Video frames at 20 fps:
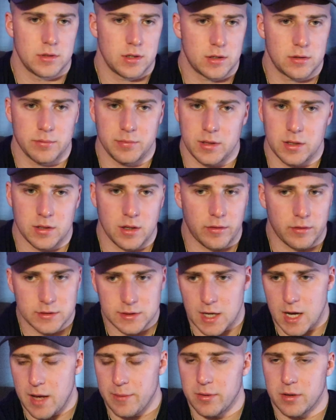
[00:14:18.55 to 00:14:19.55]
It could be another
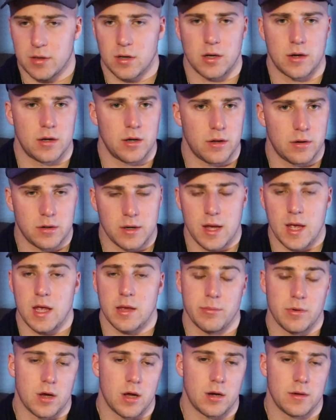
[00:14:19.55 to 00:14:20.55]
topic on another
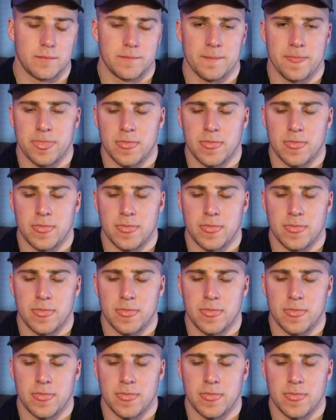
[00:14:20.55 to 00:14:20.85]
day, but